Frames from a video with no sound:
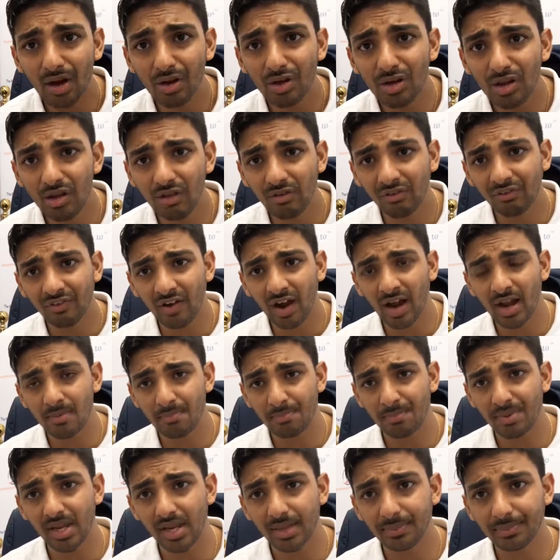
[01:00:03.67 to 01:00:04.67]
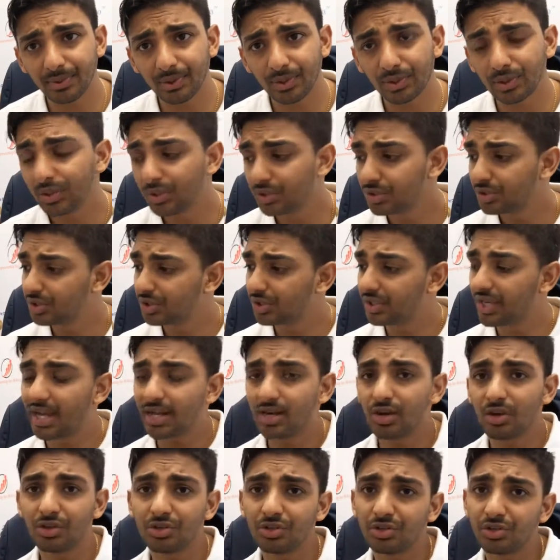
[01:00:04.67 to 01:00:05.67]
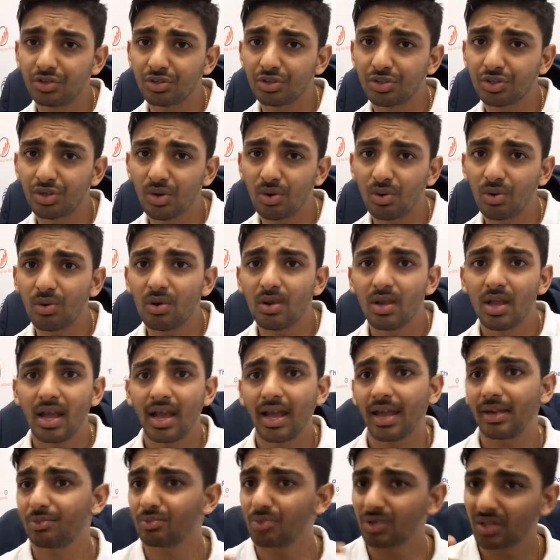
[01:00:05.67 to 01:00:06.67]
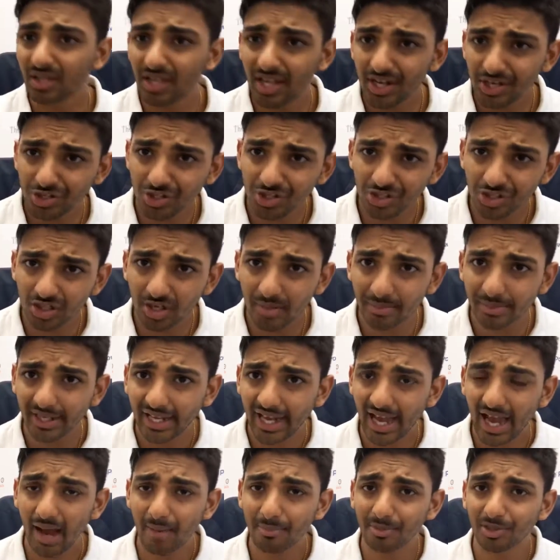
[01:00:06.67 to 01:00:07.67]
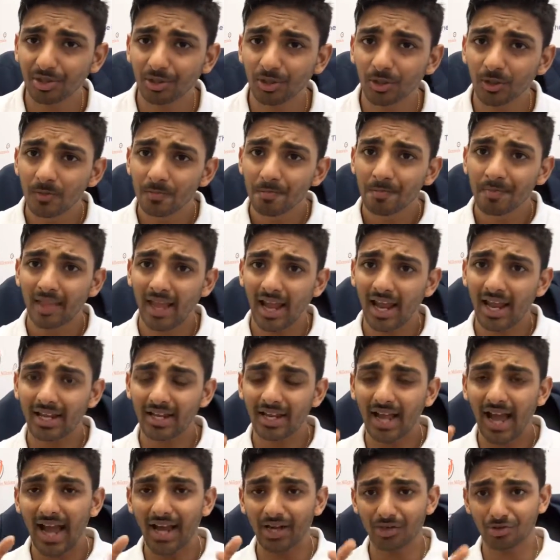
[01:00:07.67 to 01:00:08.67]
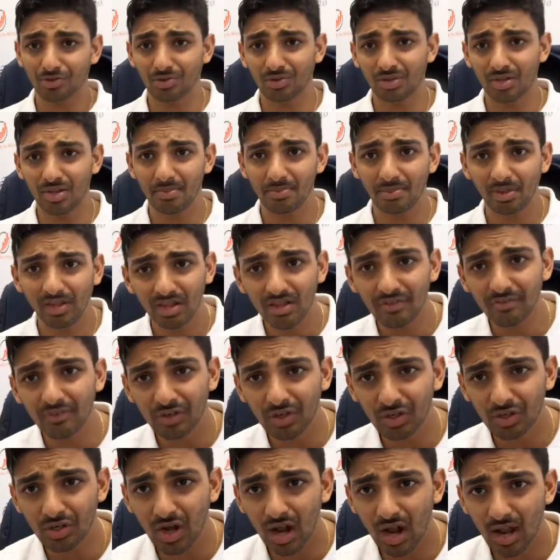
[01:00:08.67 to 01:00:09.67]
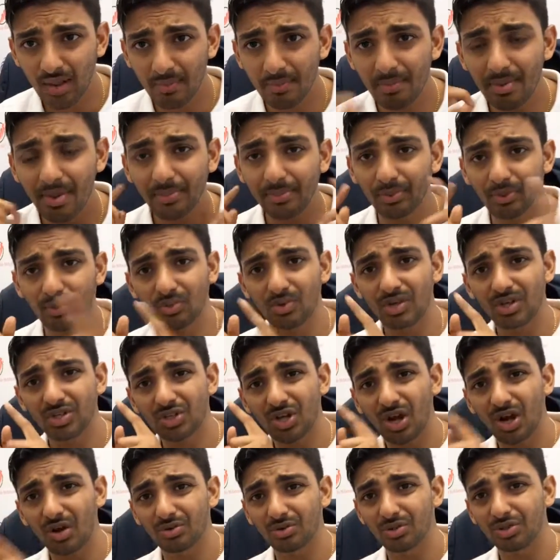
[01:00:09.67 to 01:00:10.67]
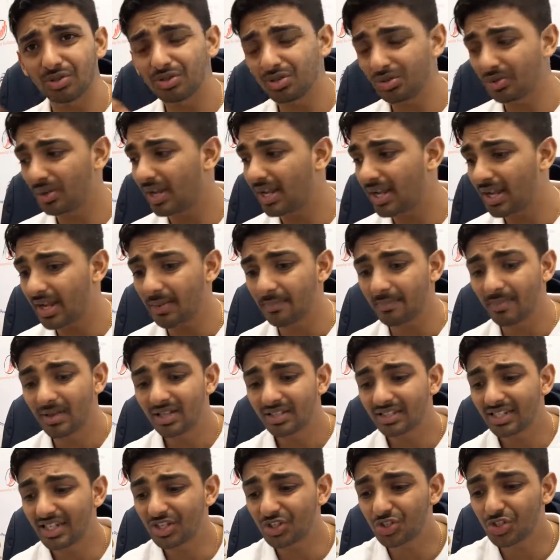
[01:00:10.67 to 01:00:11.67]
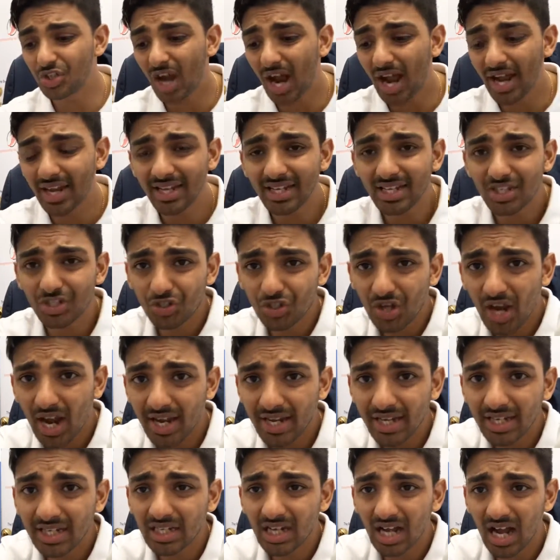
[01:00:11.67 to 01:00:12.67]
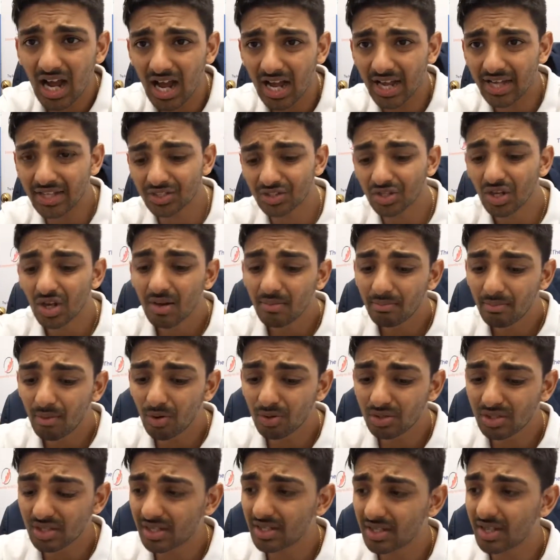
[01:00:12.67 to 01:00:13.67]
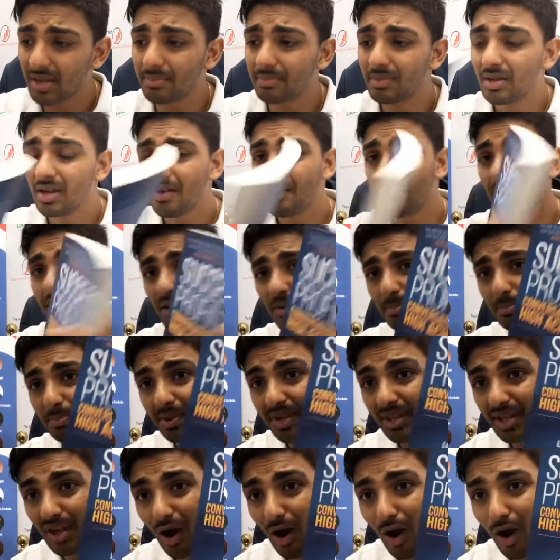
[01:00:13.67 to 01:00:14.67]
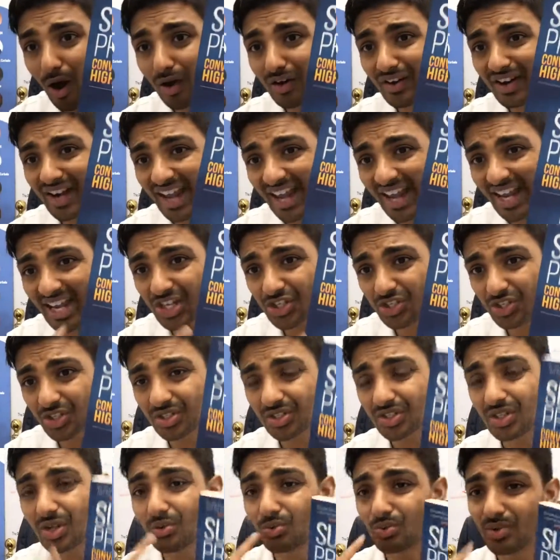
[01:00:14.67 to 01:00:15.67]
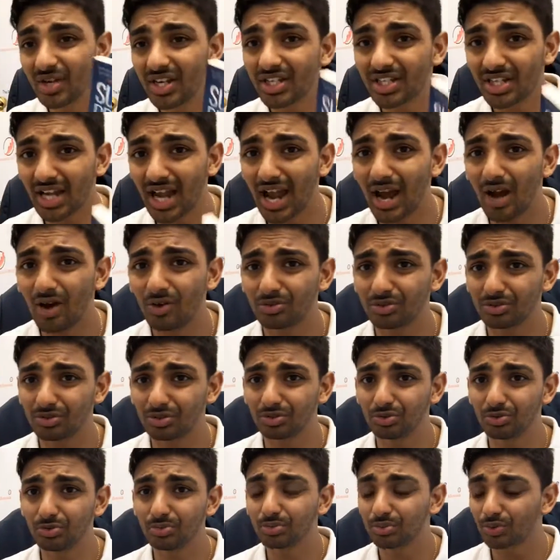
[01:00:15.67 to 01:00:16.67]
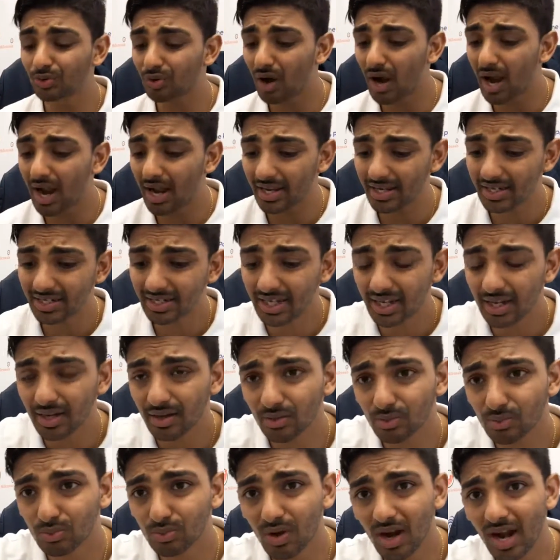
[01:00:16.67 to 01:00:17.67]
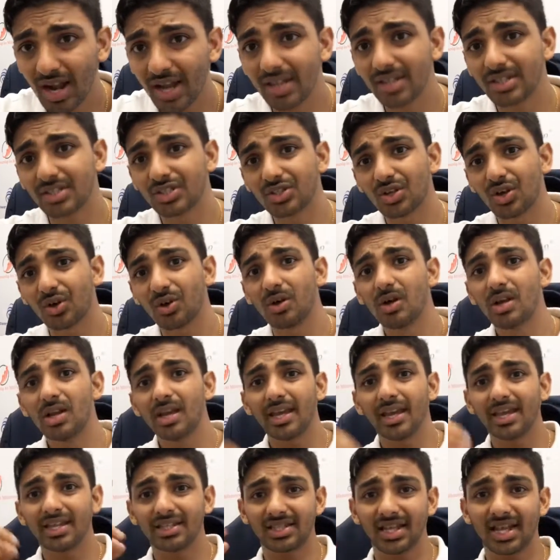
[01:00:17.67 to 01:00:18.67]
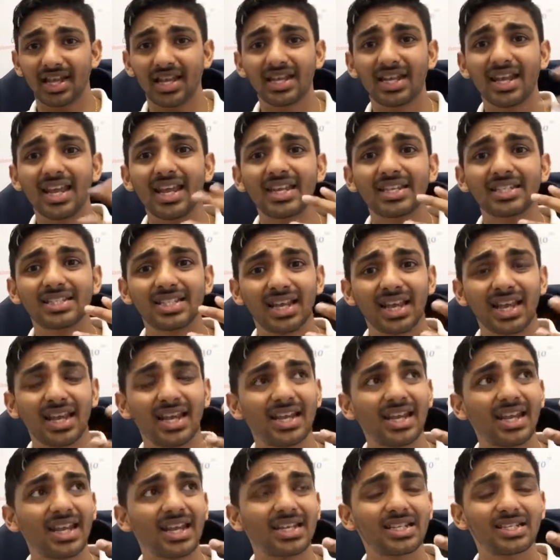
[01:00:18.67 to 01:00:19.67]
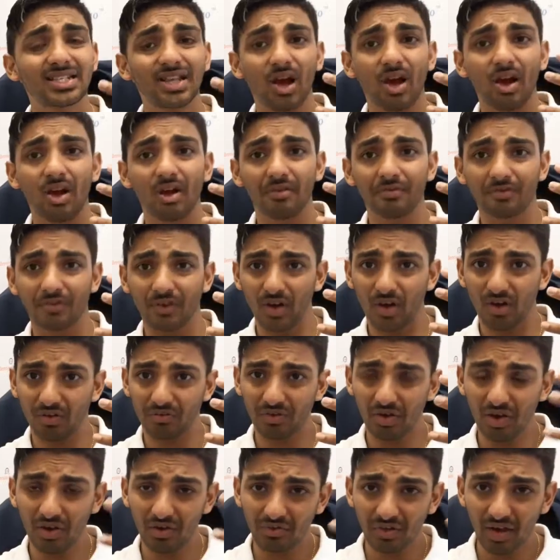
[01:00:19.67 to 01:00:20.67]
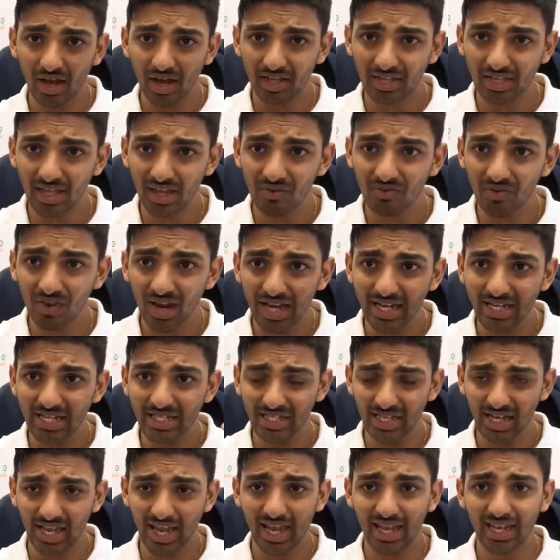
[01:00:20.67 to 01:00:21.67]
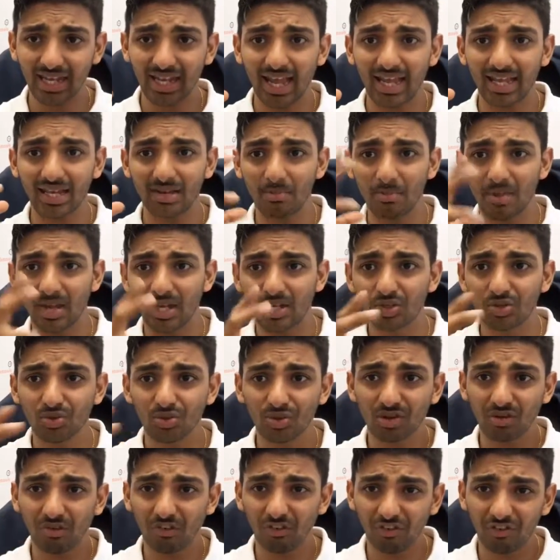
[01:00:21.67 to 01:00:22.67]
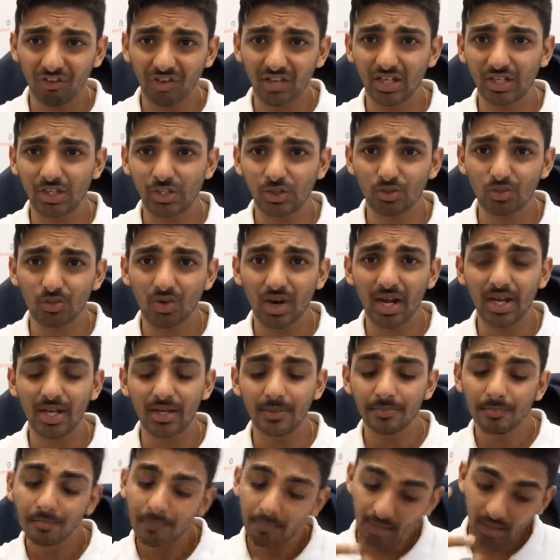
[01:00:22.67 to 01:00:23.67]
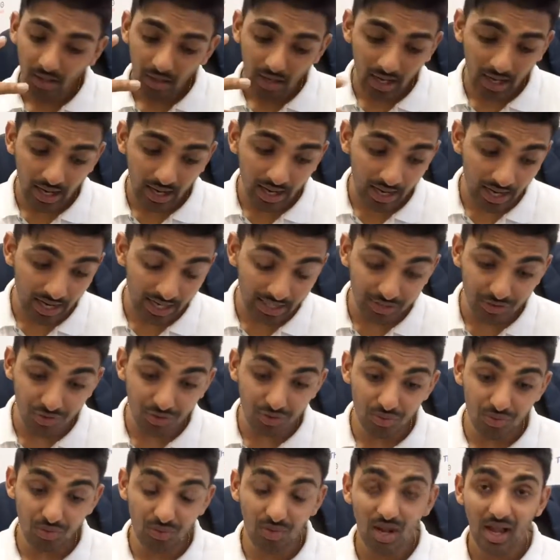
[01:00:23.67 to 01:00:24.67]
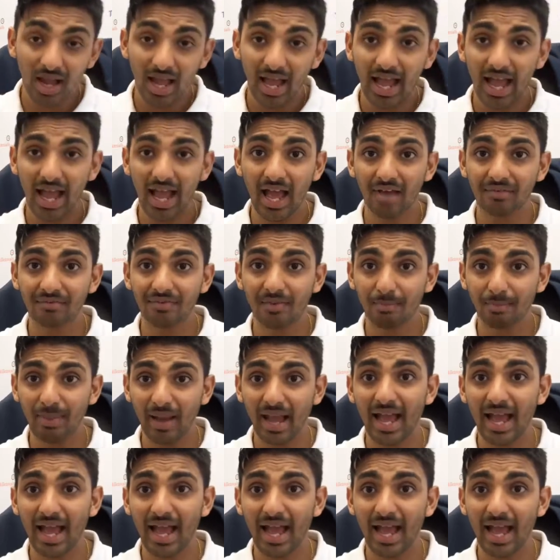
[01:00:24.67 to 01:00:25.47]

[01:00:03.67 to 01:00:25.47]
do you find people to get on your show, and relationship capital? And actually, believe it or not, people reach out to him. The giant guys, most of them, their PR agent reach out to Brian K. Wright. So it is of a give and take, and make sure the fit is right. I do have a